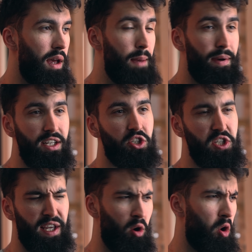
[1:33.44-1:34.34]
hip
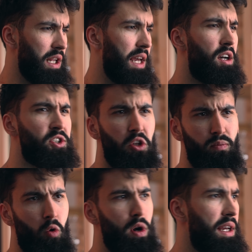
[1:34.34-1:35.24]
hinges like RDLs, good
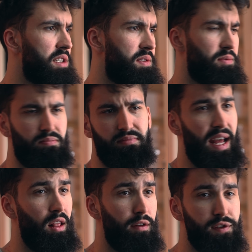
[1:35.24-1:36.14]
mornings,
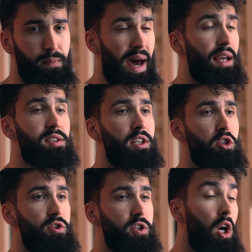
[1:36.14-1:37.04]
deadlifts, back
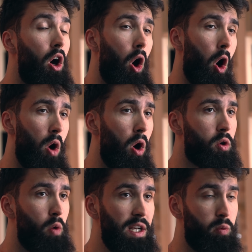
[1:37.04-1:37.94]
extensions, are all
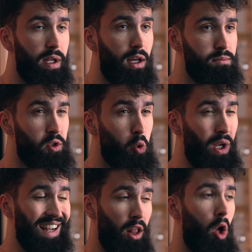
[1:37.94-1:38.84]
great when it comes to
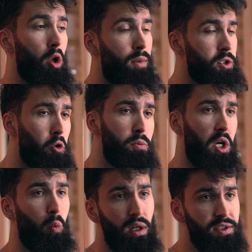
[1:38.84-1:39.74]
training a lot of muscle groups
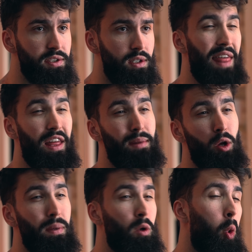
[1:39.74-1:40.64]
at once, and they may
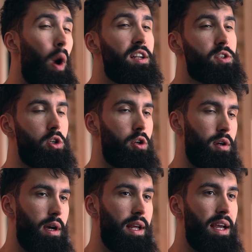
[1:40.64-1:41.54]
not be quite as
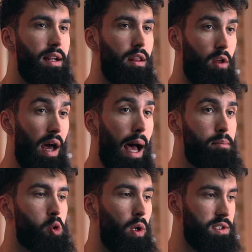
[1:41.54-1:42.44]
good at hitting the
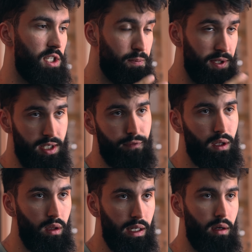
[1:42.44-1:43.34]
hamstrings
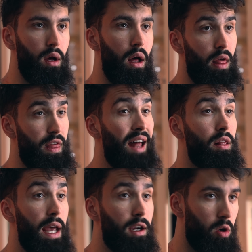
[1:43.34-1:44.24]
specifically than leg